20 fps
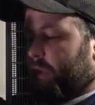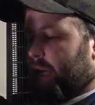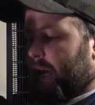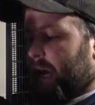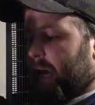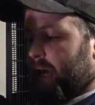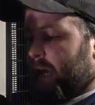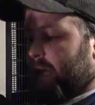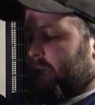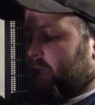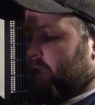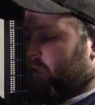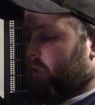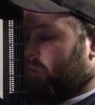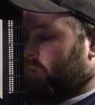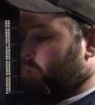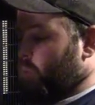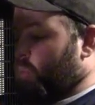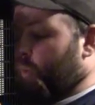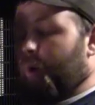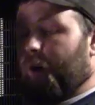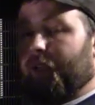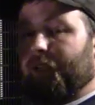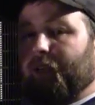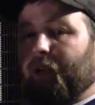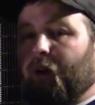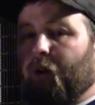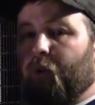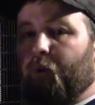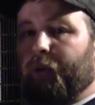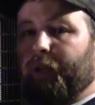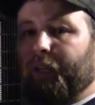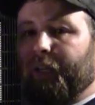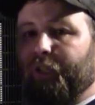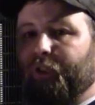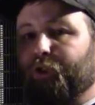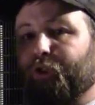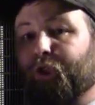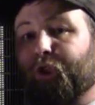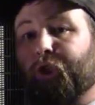that was on
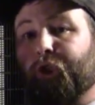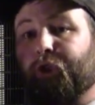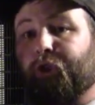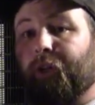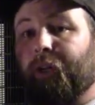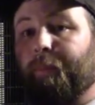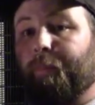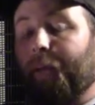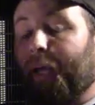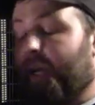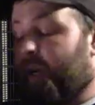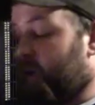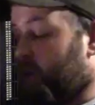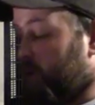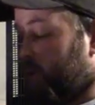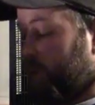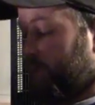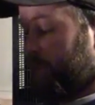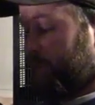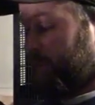it stripped out